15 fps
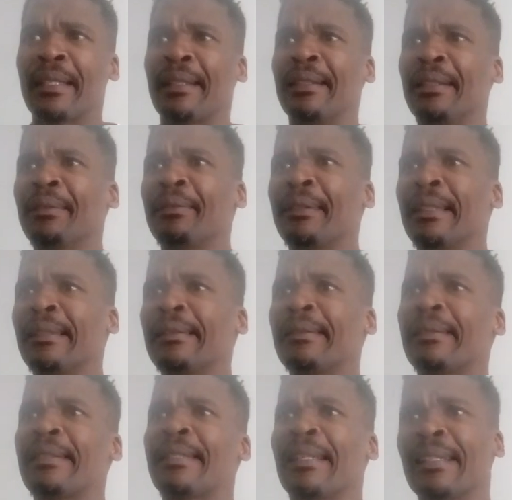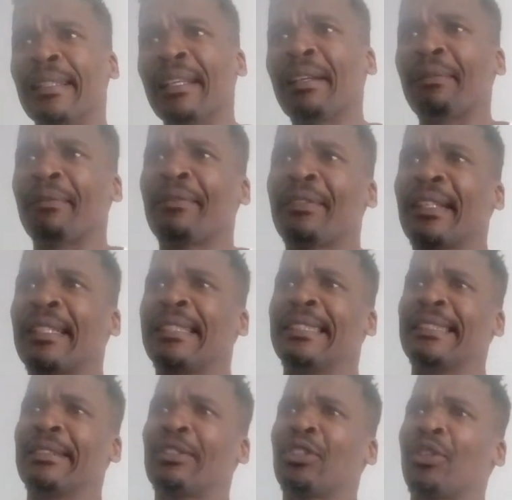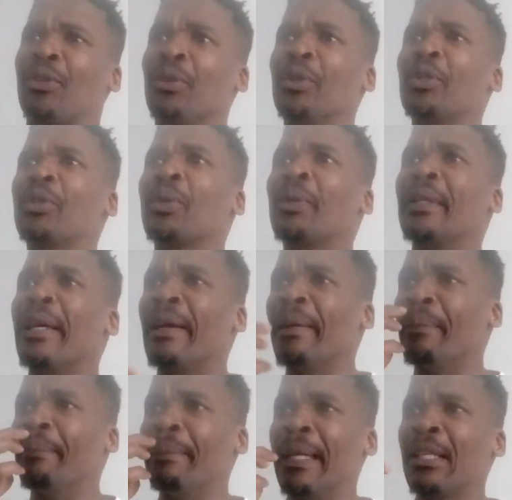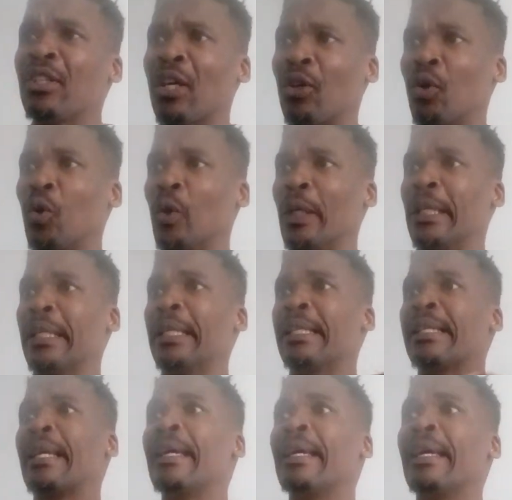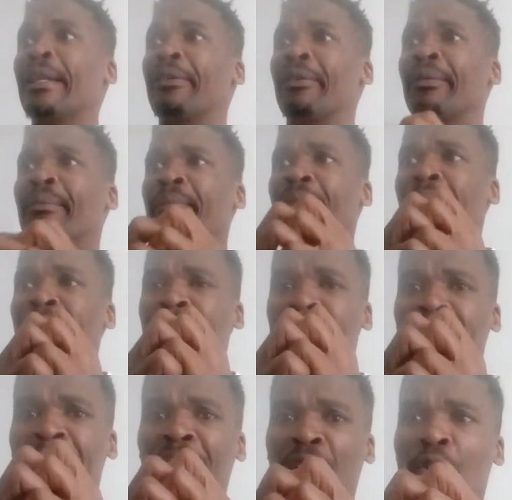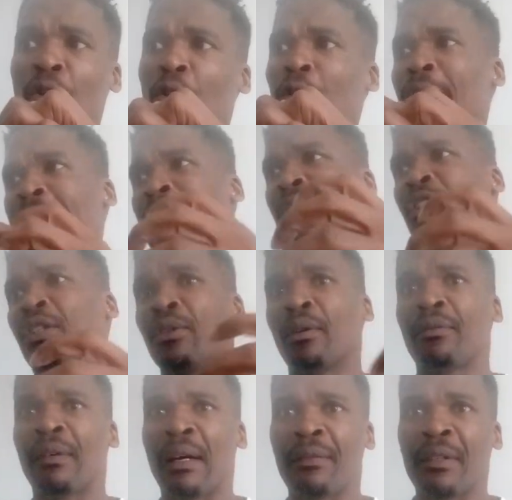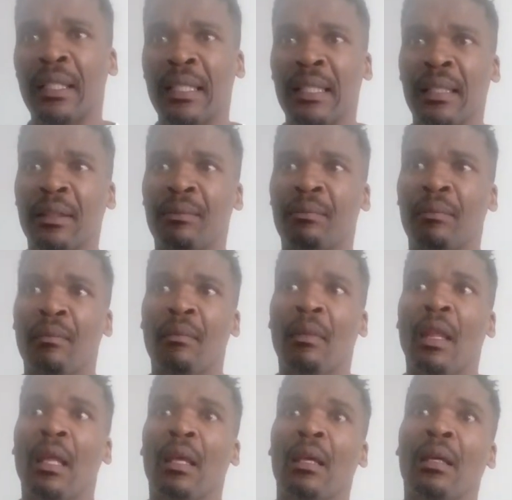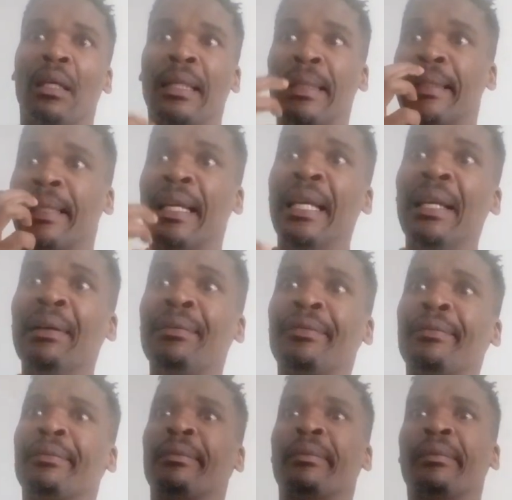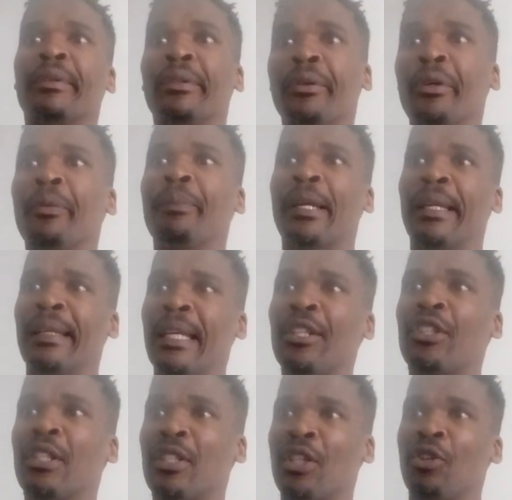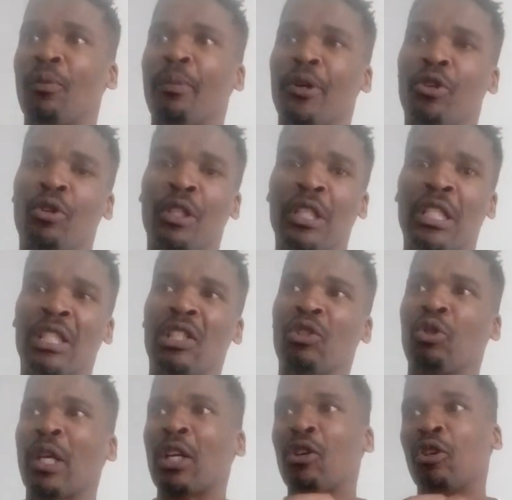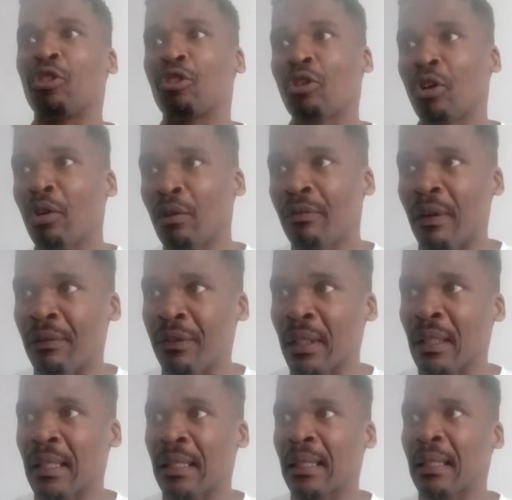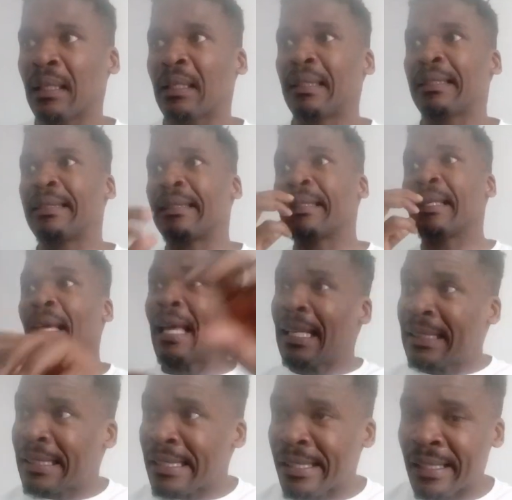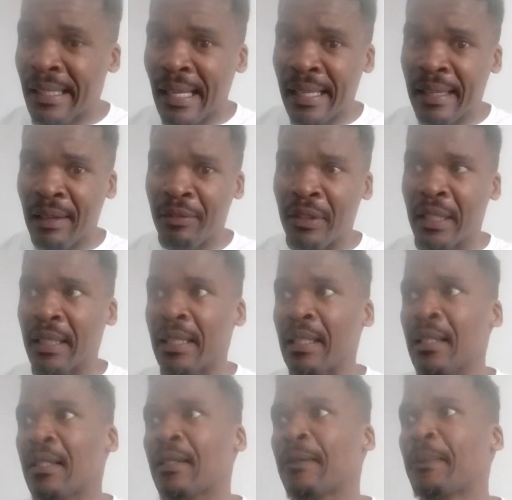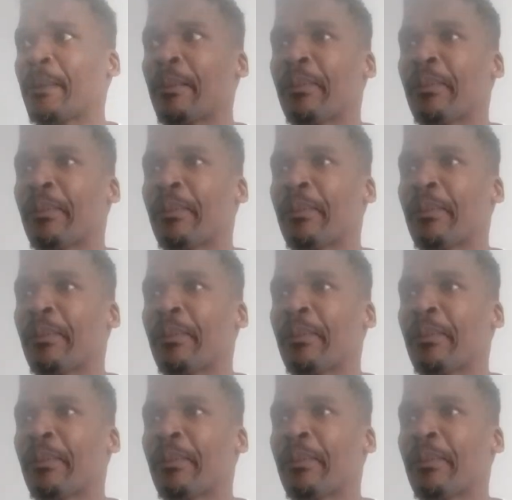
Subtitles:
significant due to the major role it had in the colonization of Africa. It gave European nations an opportunity to take control of Africa and disregard Africans.